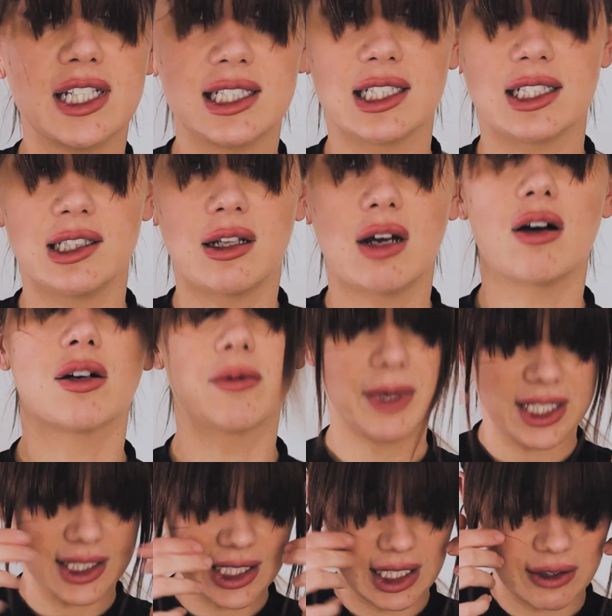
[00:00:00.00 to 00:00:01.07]
these little long
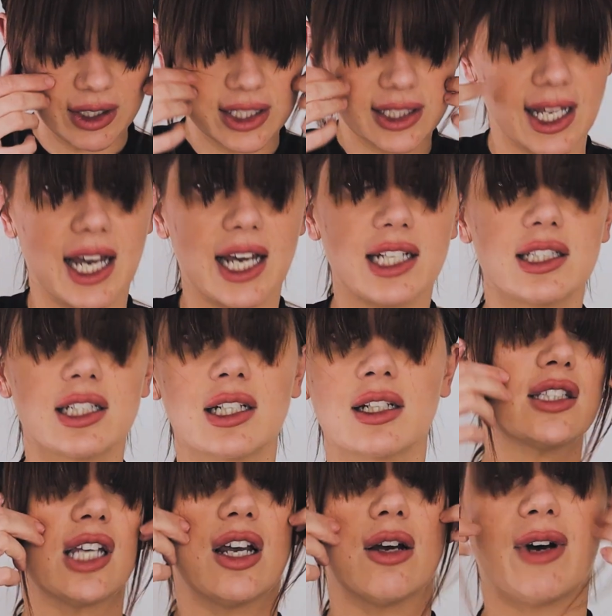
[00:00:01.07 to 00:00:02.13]
bits here at the side,
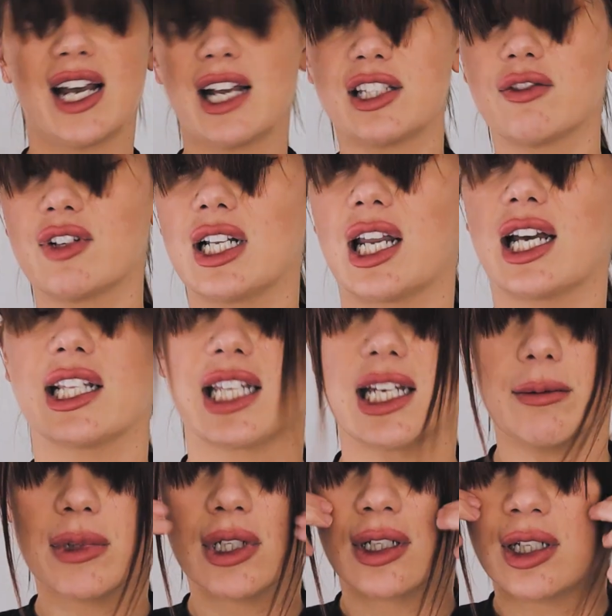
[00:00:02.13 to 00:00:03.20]
so I actually really like
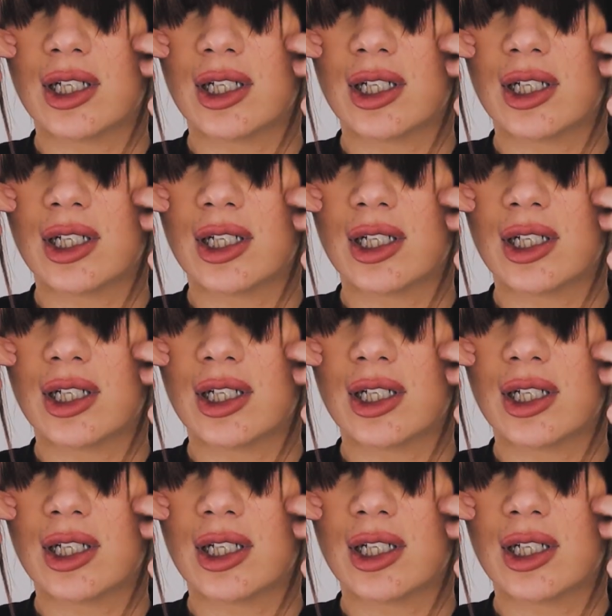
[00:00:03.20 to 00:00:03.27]
them.